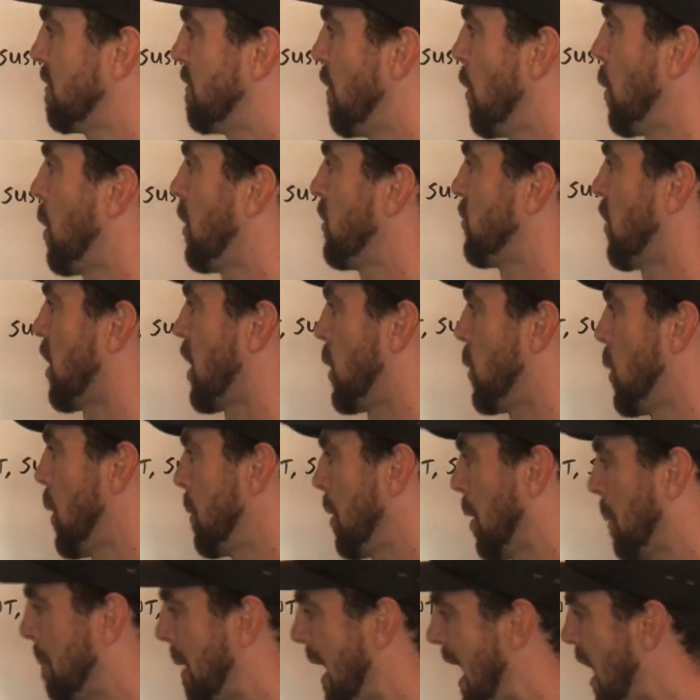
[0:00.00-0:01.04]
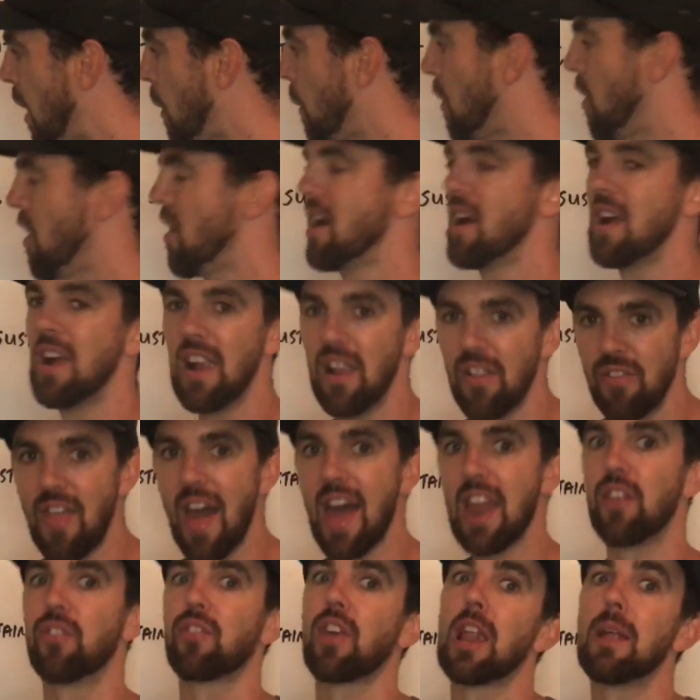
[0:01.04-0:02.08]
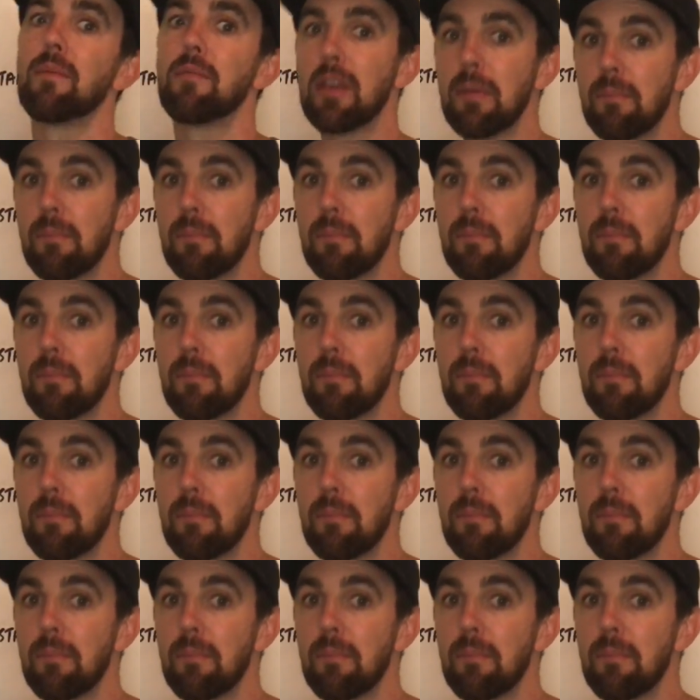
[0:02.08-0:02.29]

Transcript: we focus on: aerobic power. That is going to